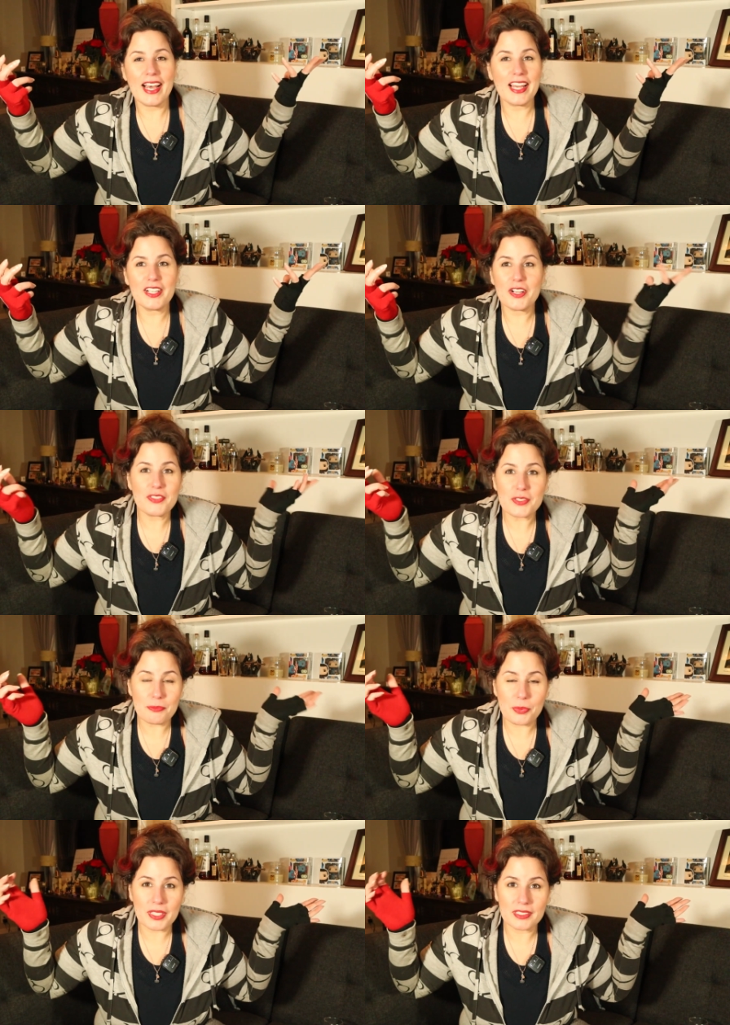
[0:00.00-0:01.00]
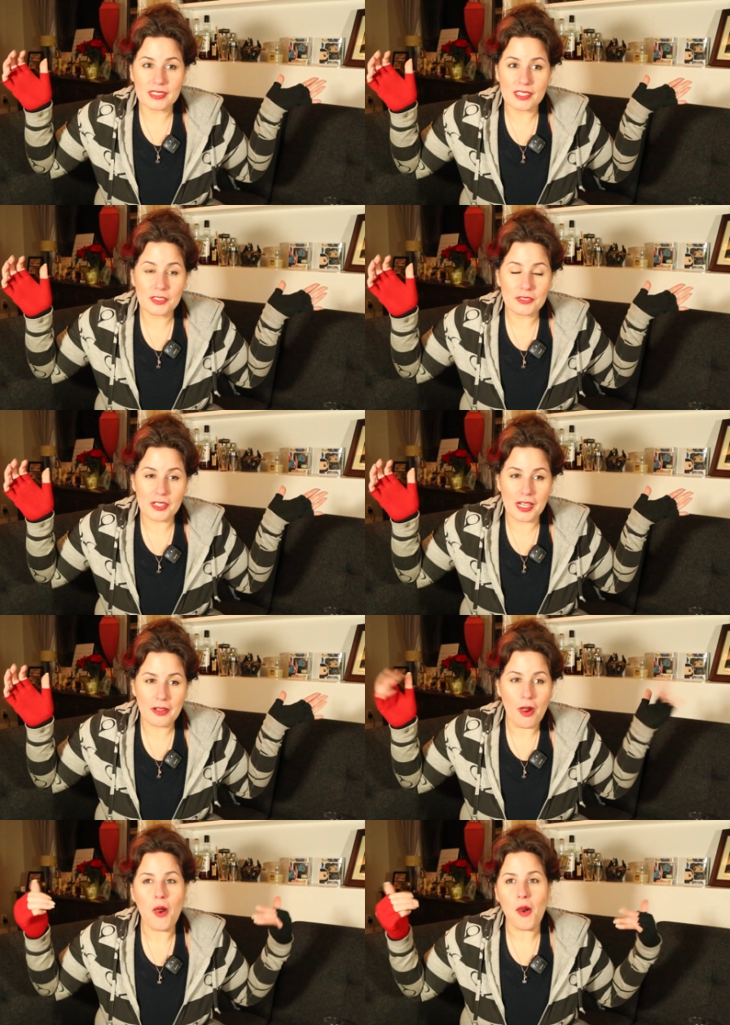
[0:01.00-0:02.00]
I don't know if it's important
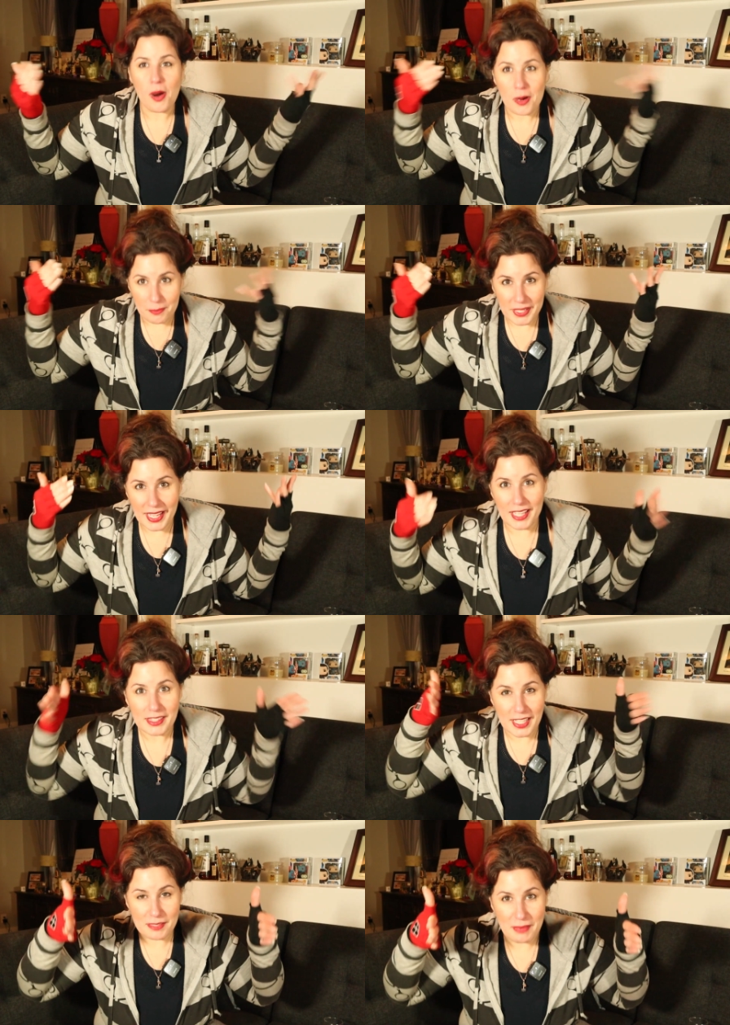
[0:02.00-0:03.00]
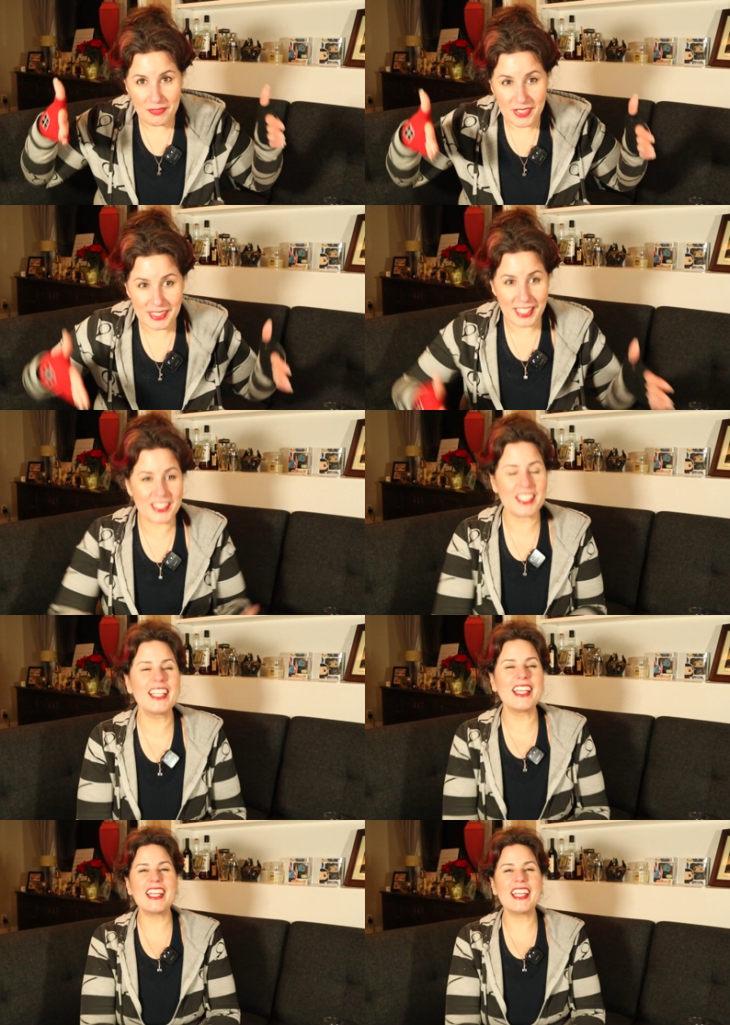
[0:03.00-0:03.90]
overall, but again, that's my fixation.